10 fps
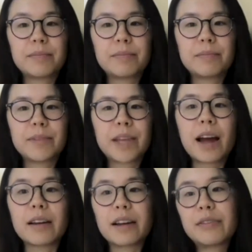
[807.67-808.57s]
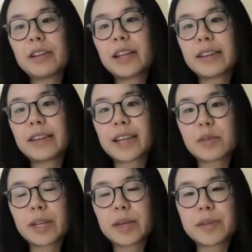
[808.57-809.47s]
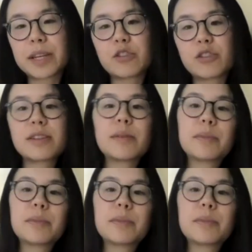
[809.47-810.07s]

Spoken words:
yeah, I feel like that's what keeps it interesting,